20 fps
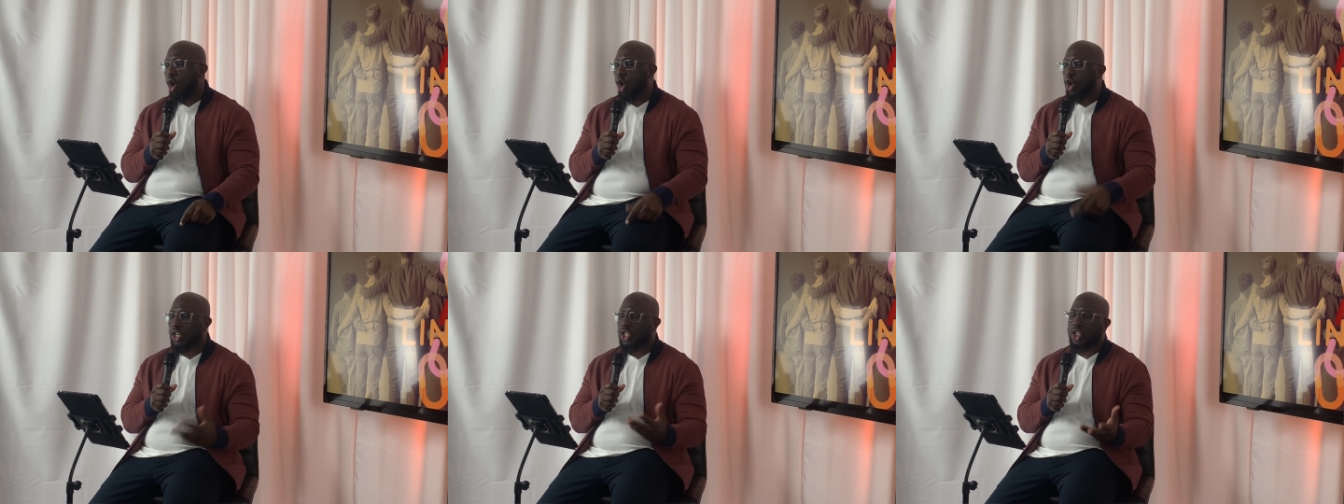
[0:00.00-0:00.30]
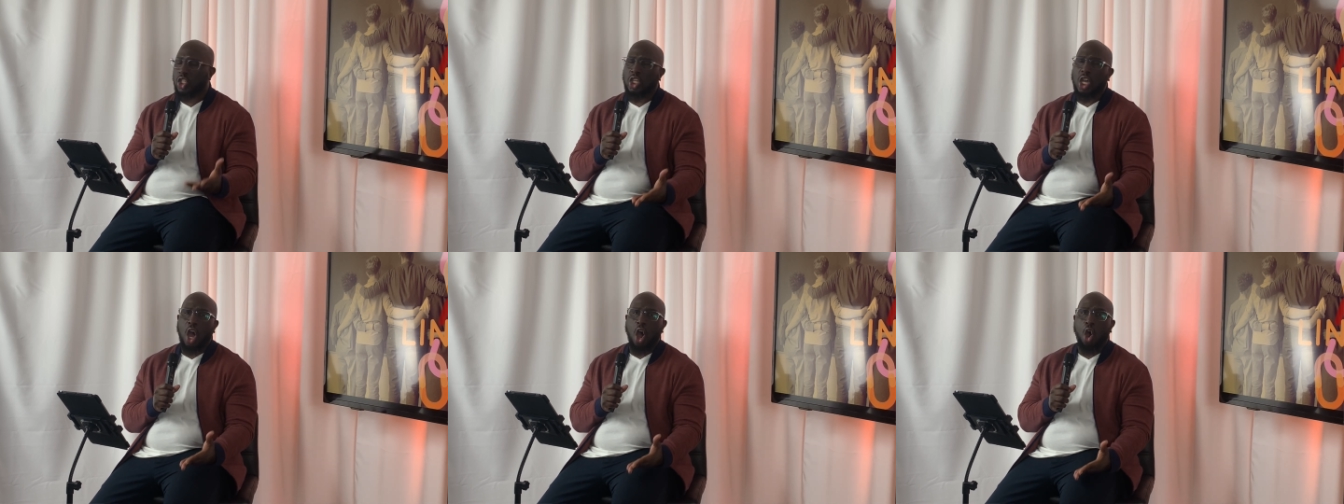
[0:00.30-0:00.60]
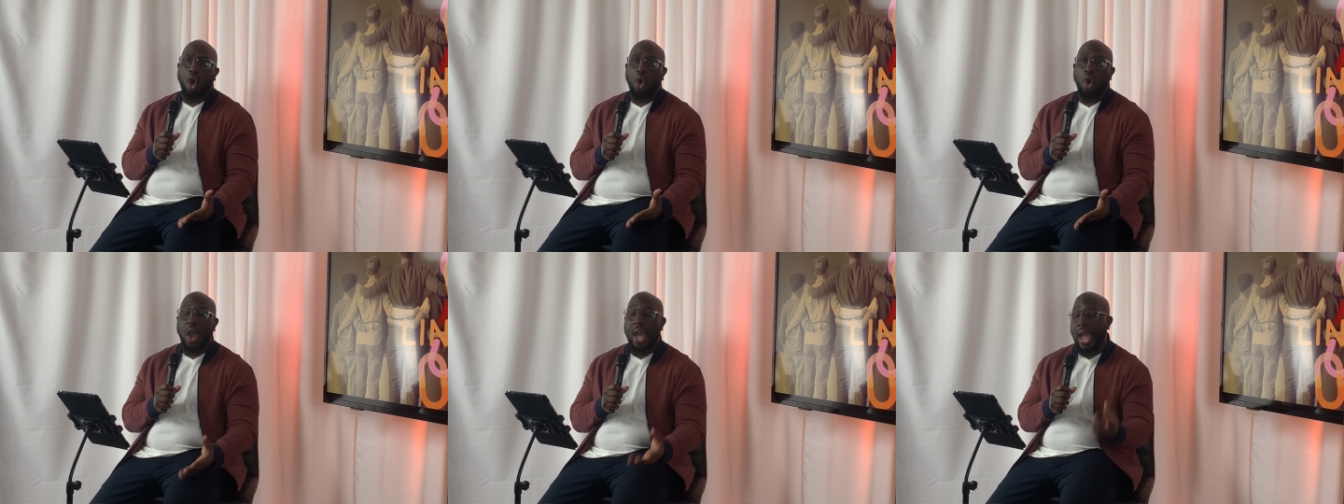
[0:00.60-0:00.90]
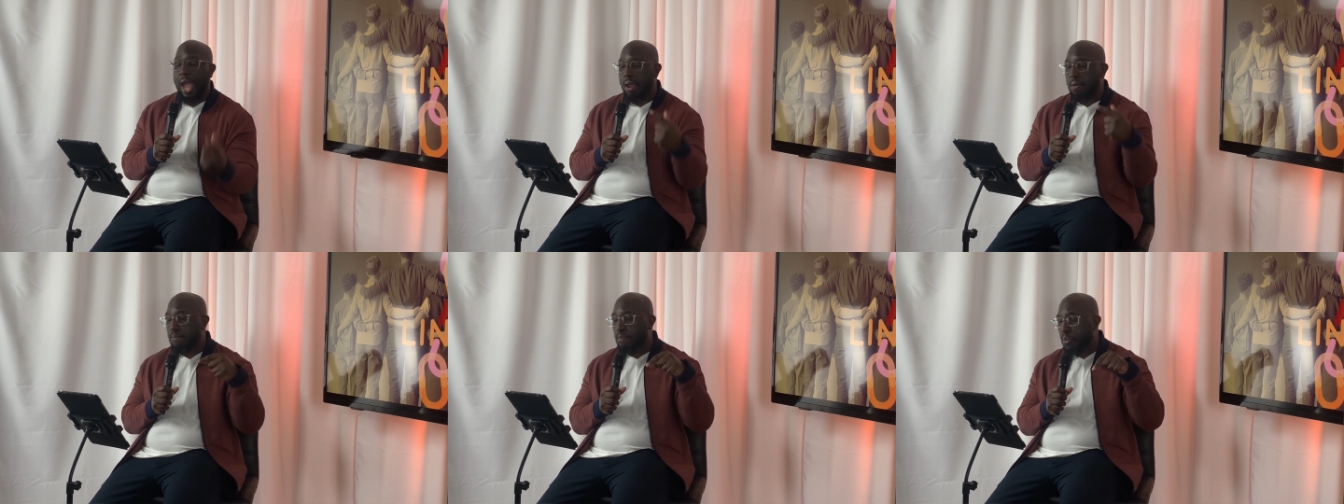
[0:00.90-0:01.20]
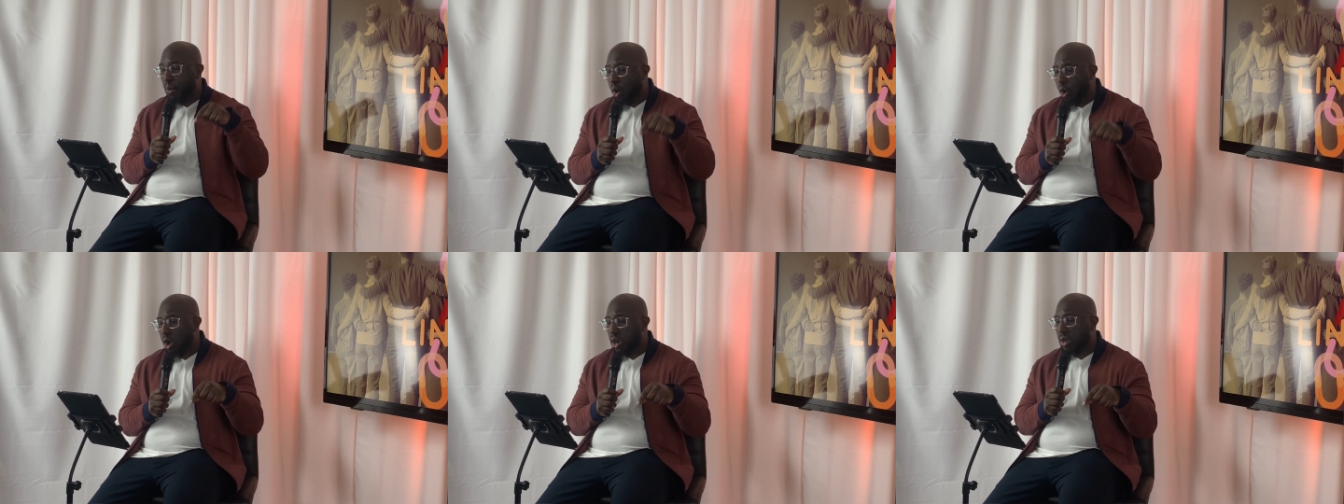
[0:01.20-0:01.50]
or Saul and
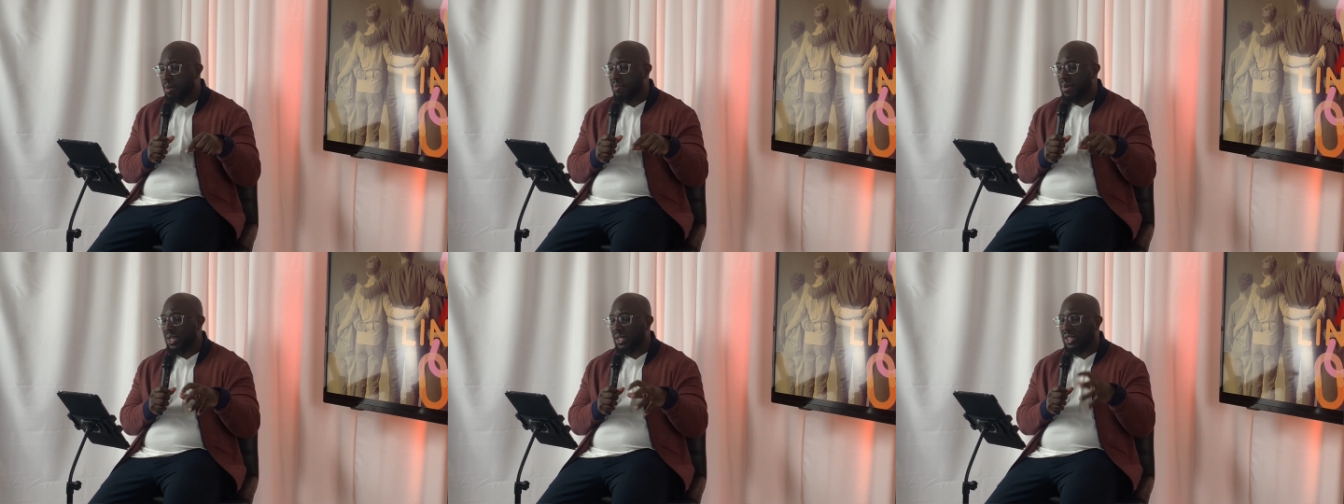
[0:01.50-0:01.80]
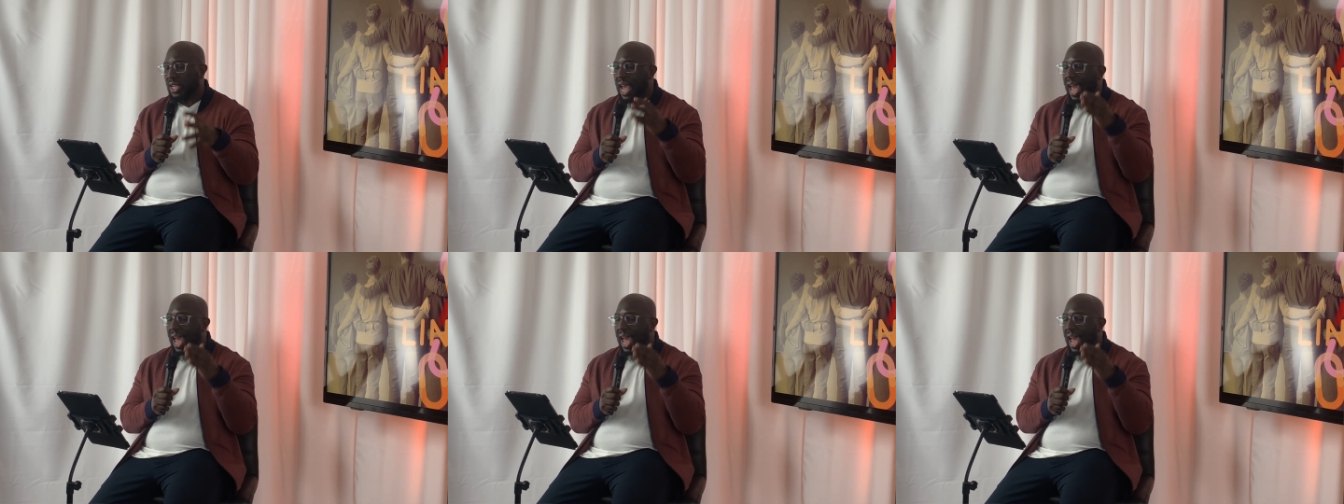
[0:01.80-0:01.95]
Barnabas